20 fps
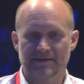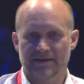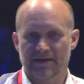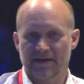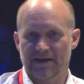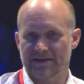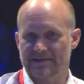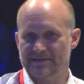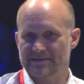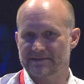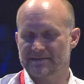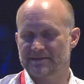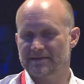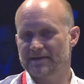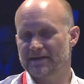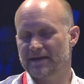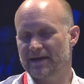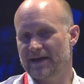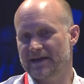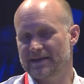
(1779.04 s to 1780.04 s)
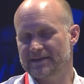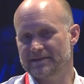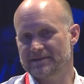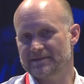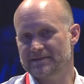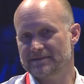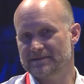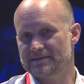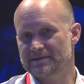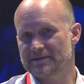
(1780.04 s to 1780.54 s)
And
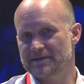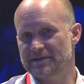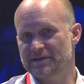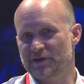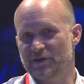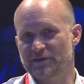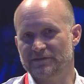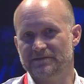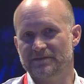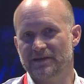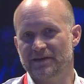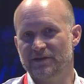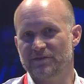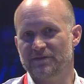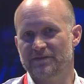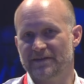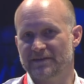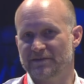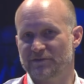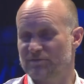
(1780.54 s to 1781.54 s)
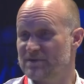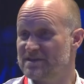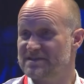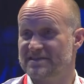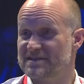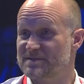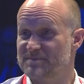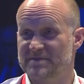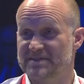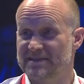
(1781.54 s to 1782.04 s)
I don't think the
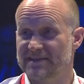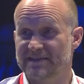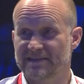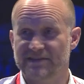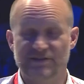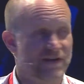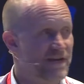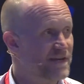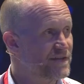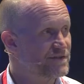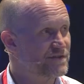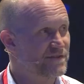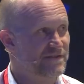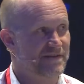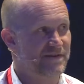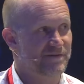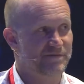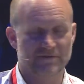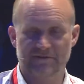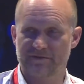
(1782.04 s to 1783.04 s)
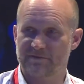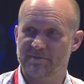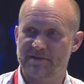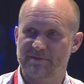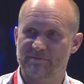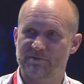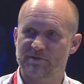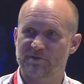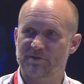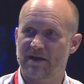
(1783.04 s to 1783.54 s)
risk is particularly changed, and there are
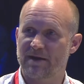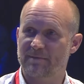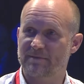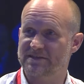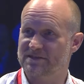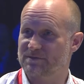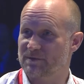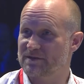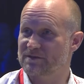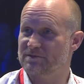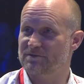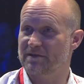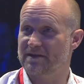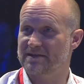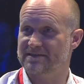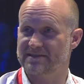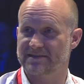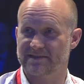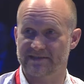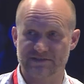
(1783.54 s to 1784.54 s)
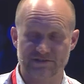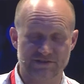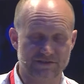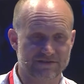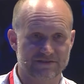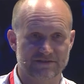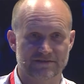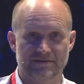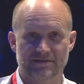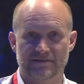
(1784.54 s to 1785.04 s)
people who are happy to underwrite it. It's
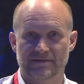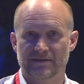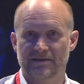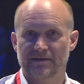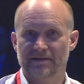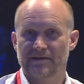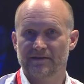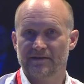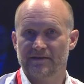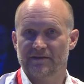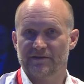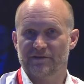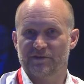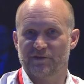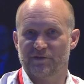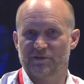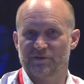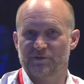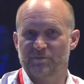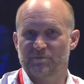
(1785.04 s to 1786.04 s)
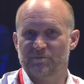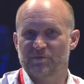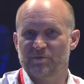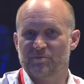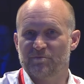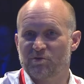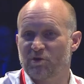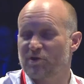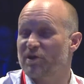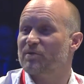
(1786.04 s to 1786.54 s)
just that the
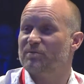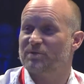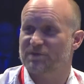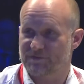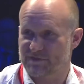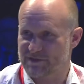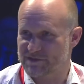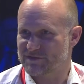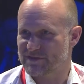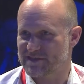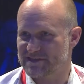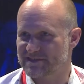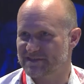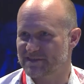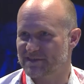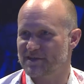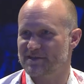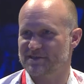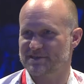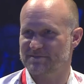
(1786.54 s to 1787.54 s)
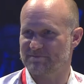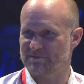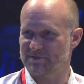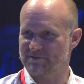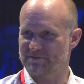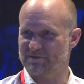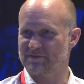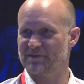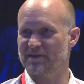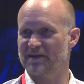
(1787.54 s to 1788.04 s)
product was frustrating the customer,
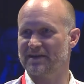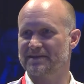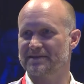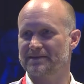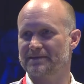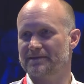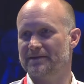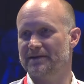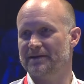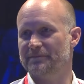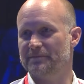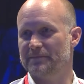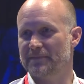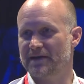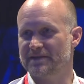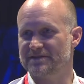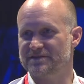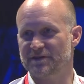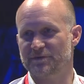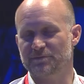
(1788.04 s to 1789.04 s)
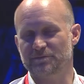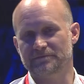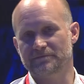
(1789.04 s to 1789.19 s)
if you like. And so